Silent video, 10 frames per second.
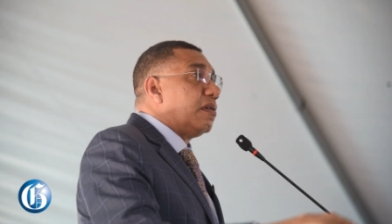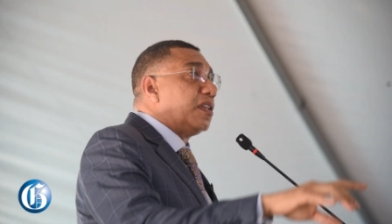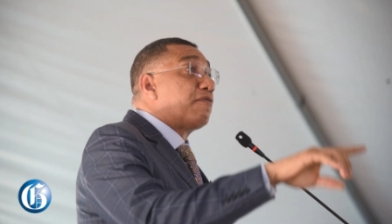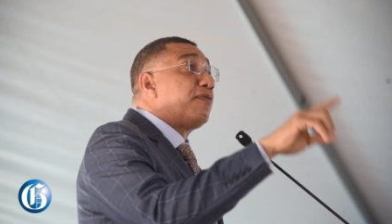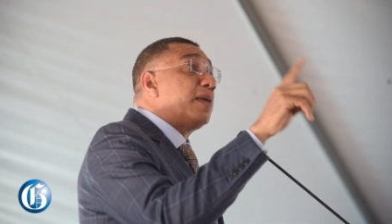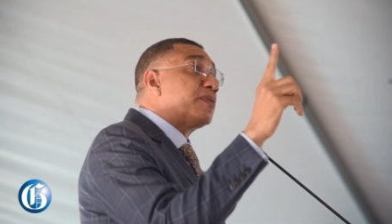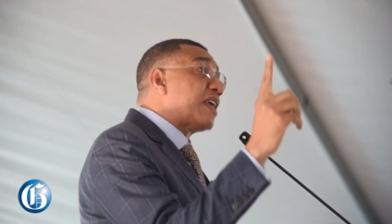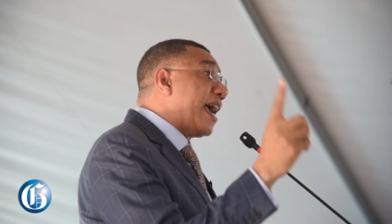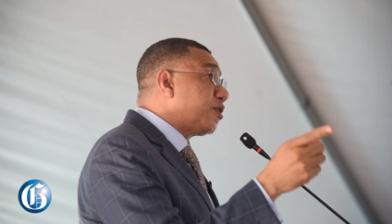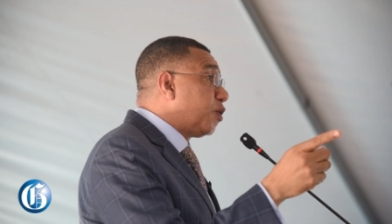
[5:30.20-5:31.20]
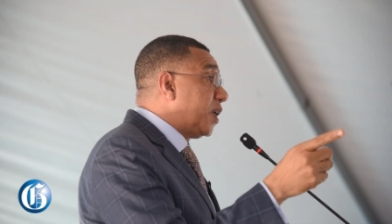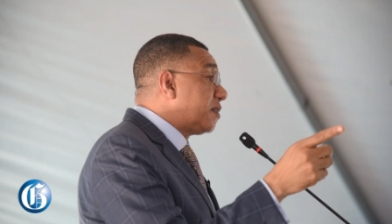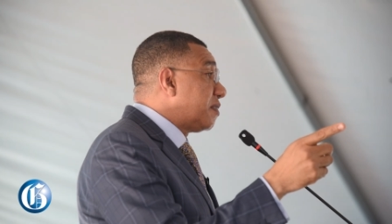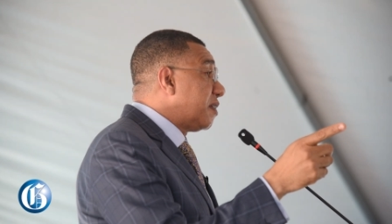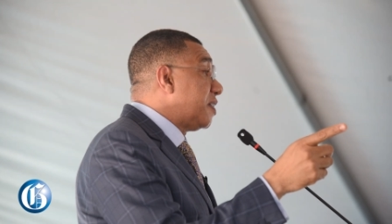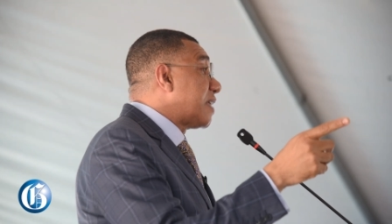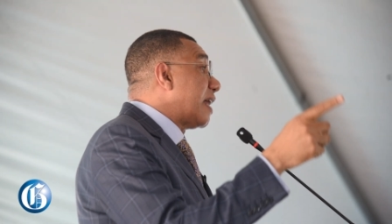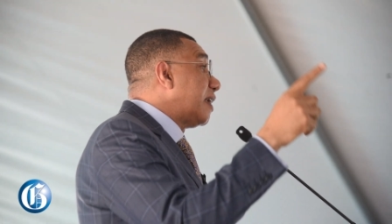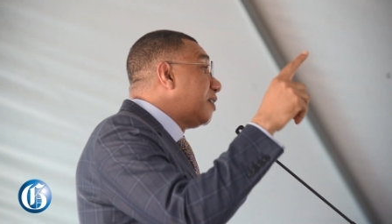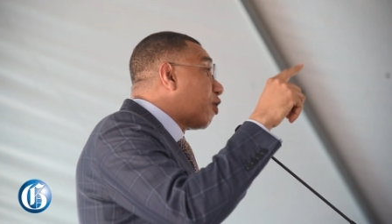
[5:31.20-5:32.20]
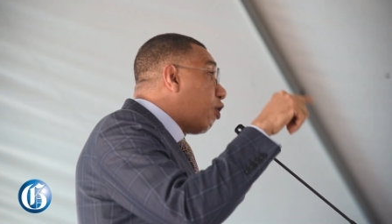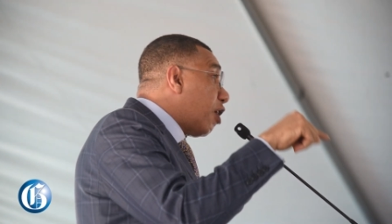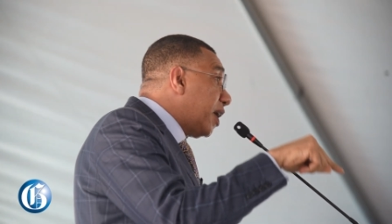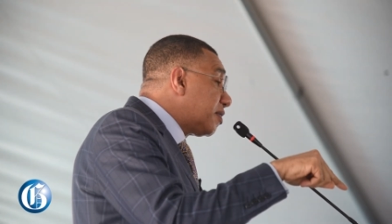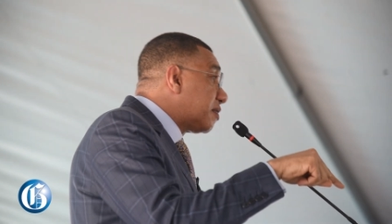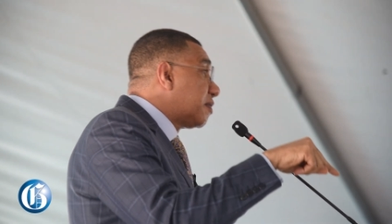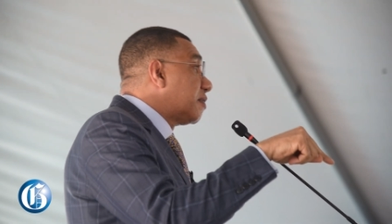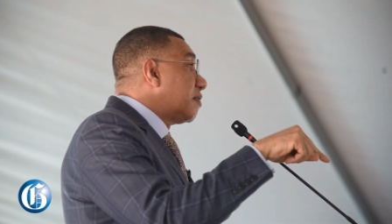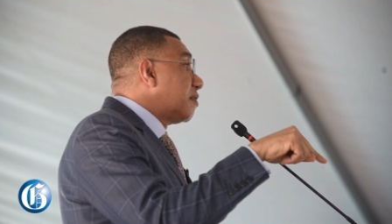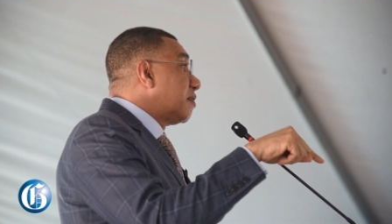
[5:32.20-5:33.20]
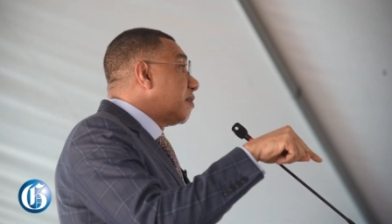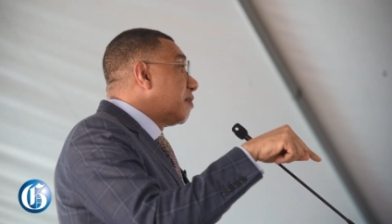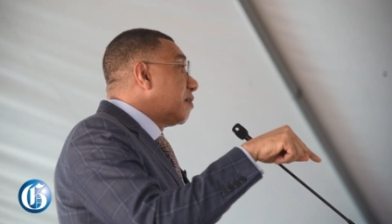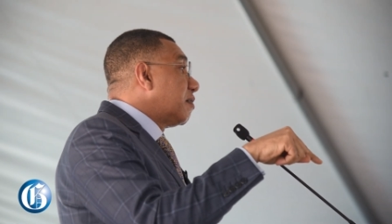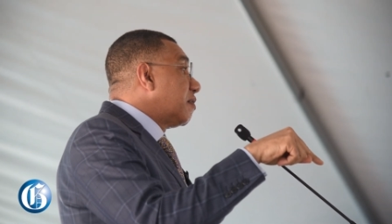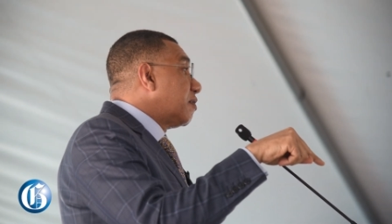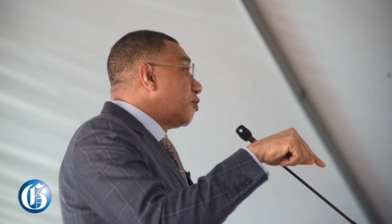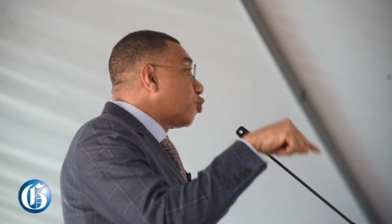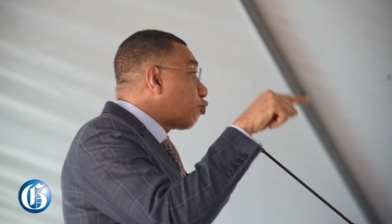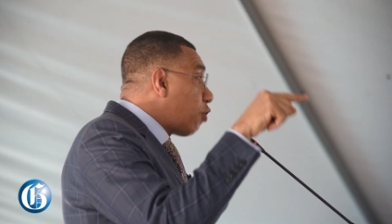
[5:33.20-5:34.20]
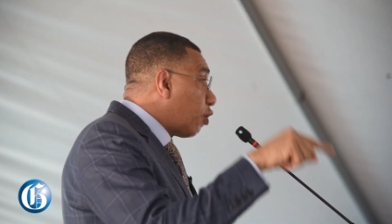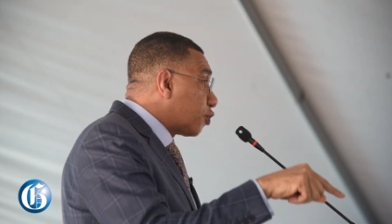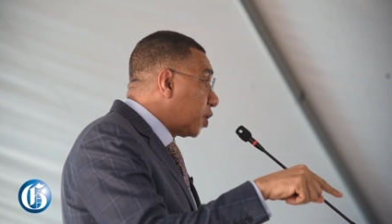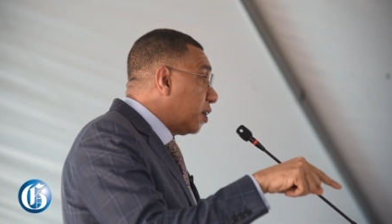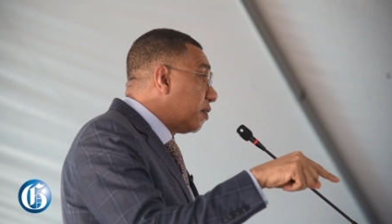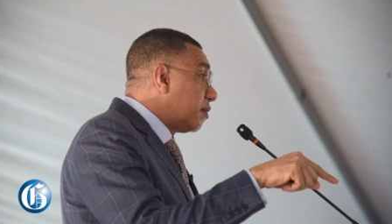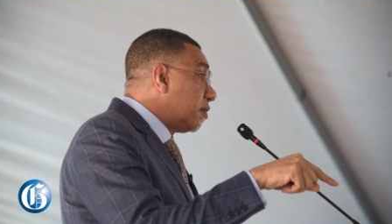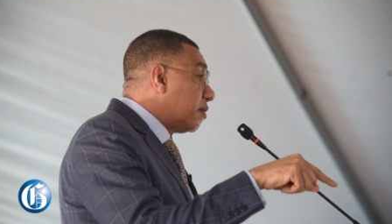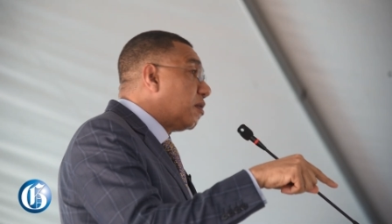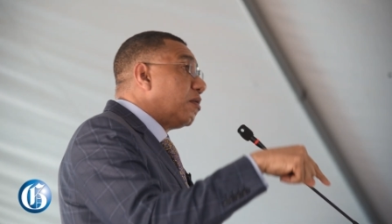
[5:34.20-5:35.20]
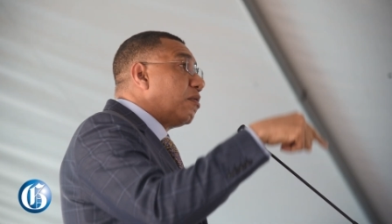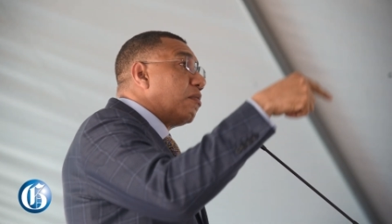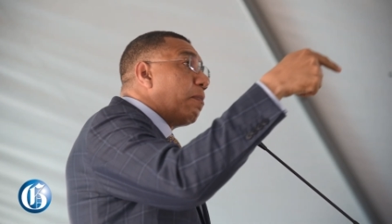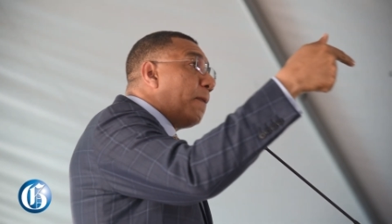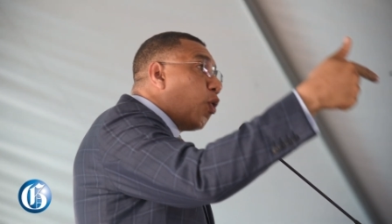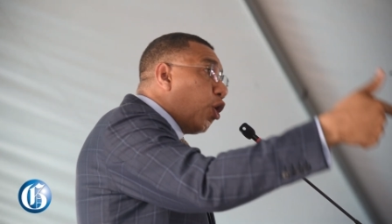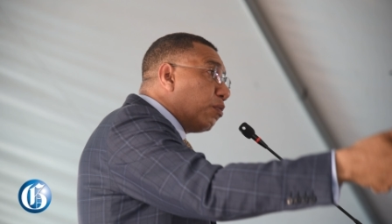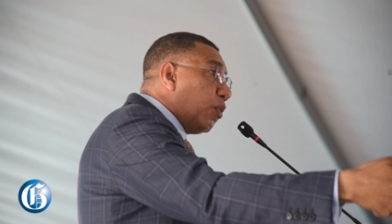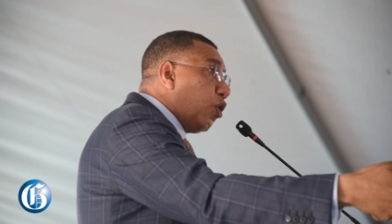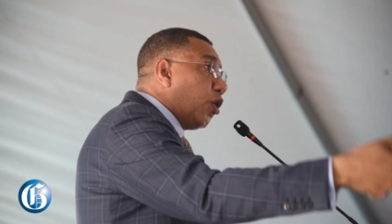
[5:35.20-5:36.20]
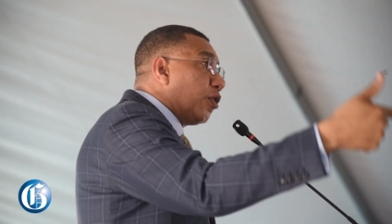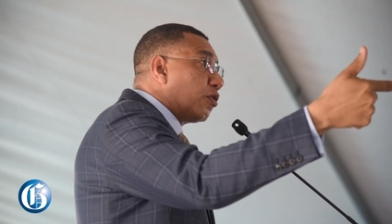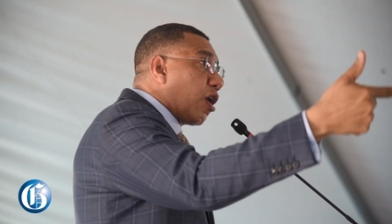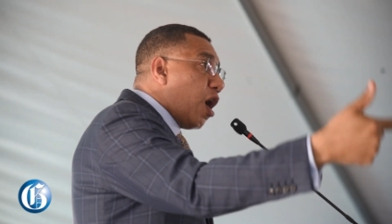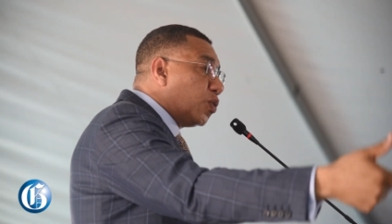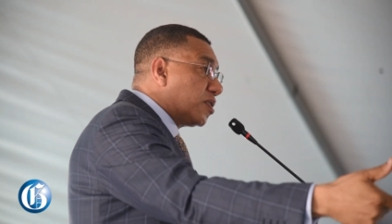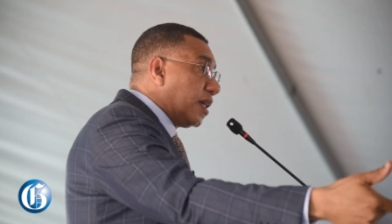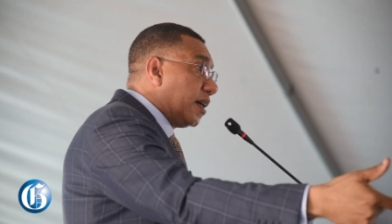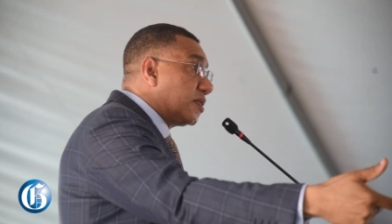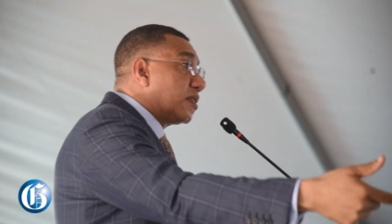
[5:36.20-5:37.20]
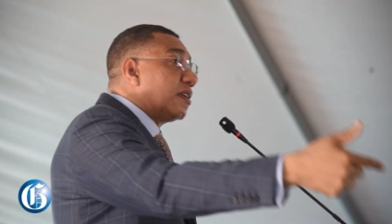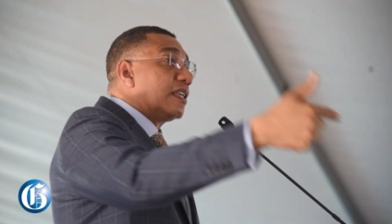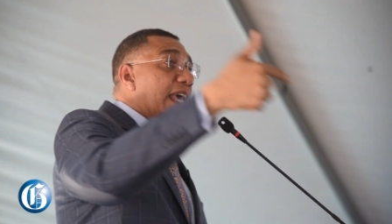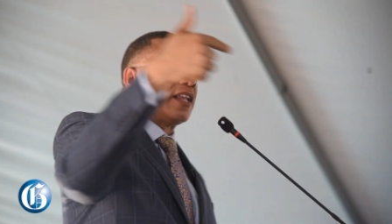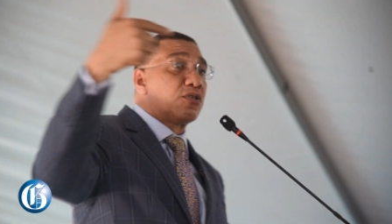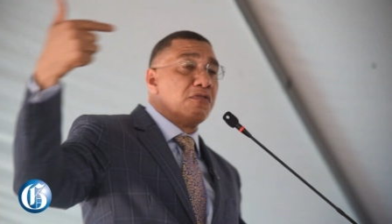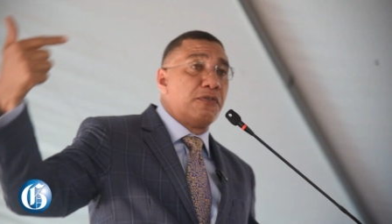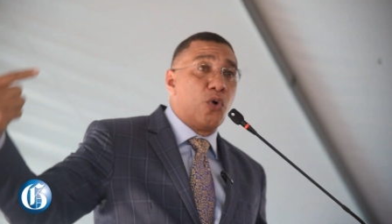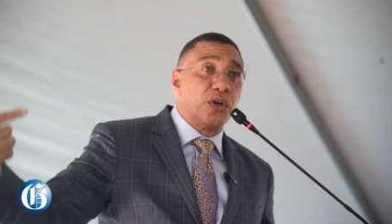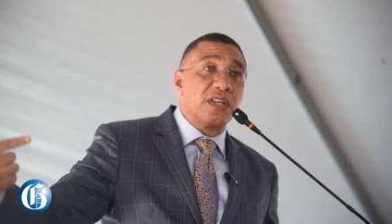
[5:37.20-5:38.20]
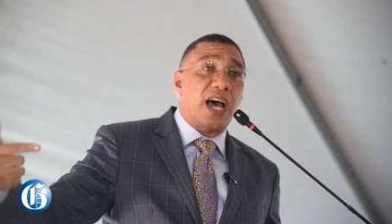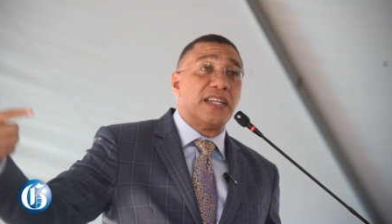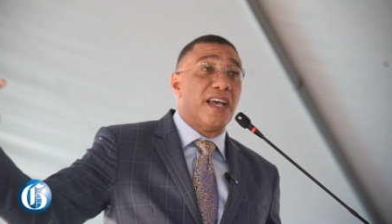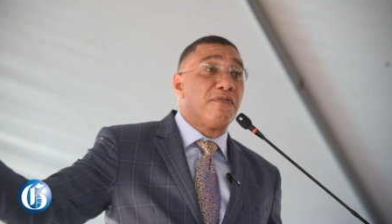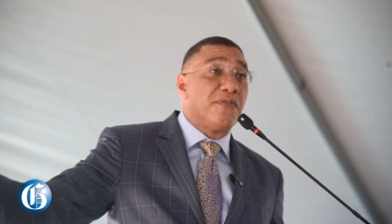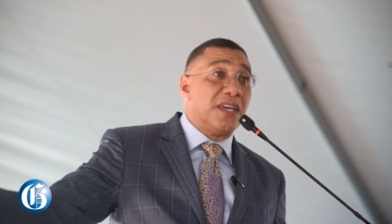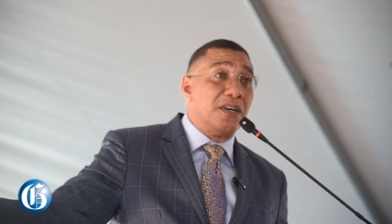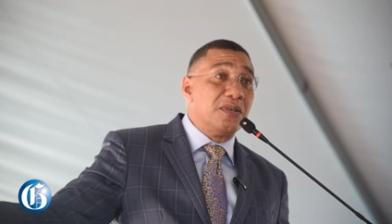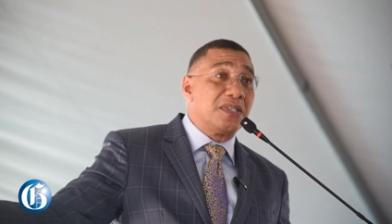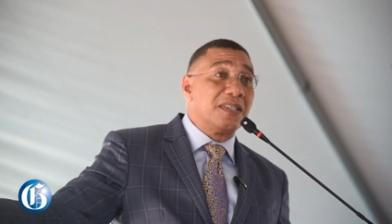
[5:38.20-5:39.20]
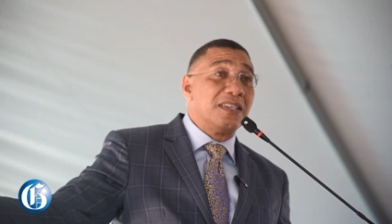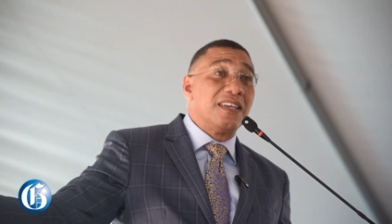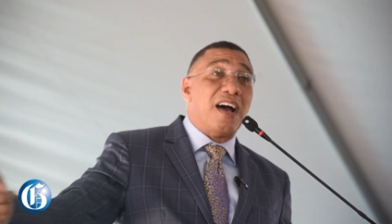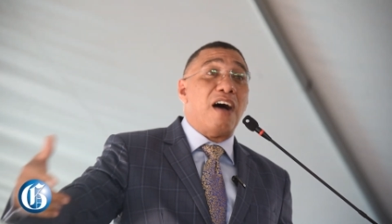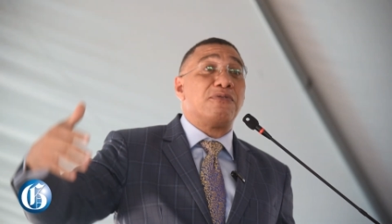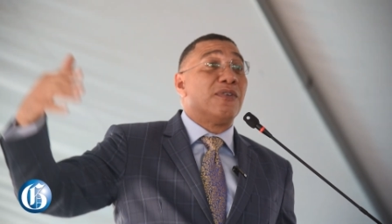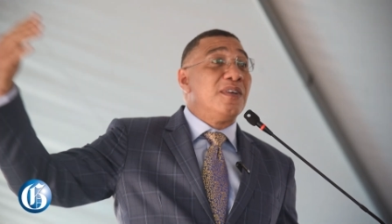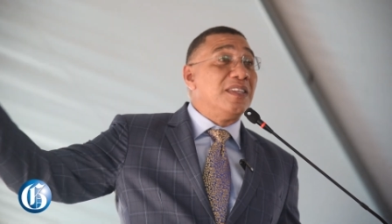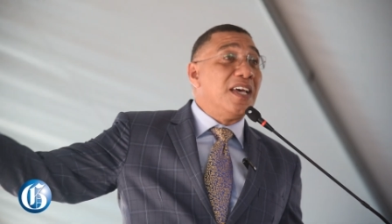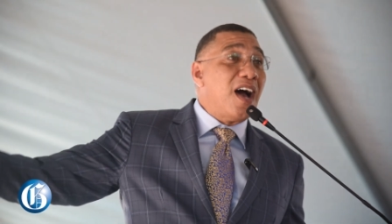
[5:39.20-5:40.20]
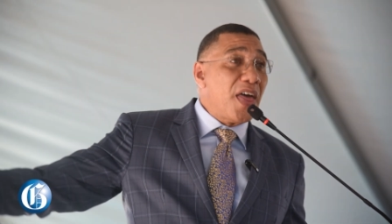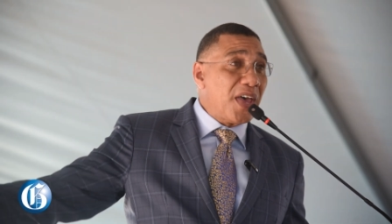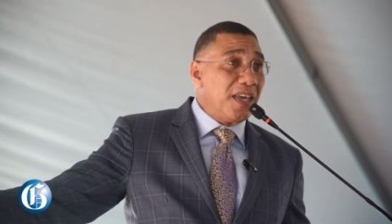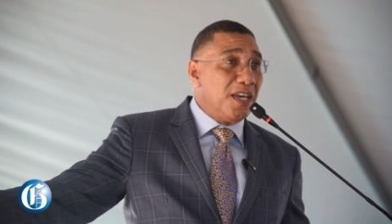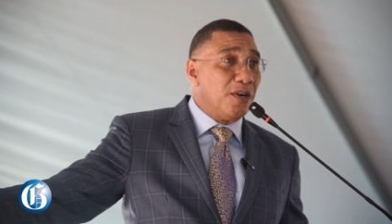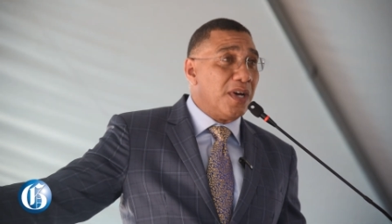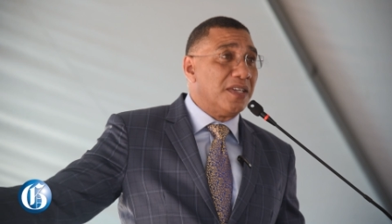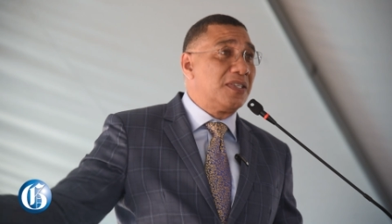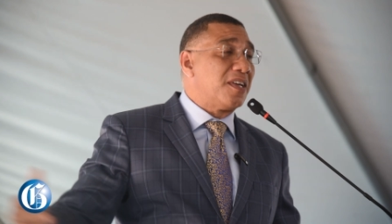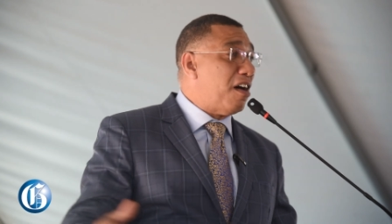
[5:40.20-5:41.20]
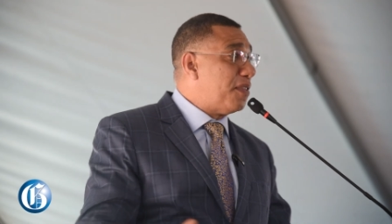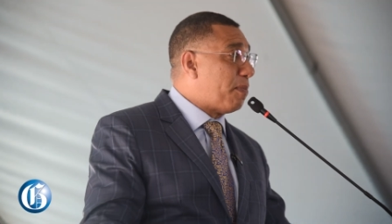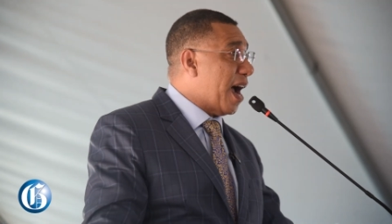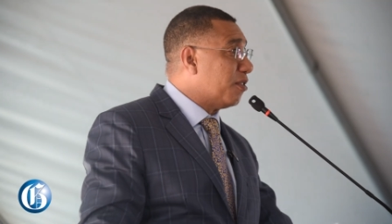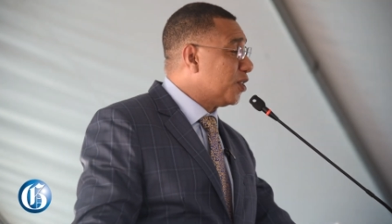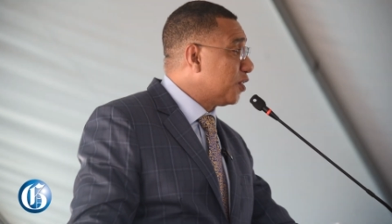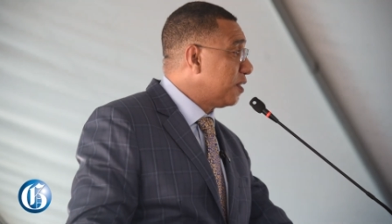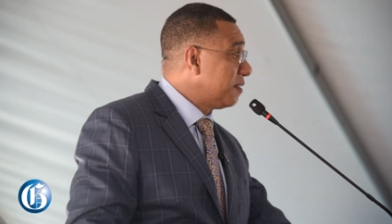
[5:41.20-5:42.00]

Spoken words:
the flip side to it is that in the current structure, Portmore councillors get to vote on the affairs of the other areas of the parish.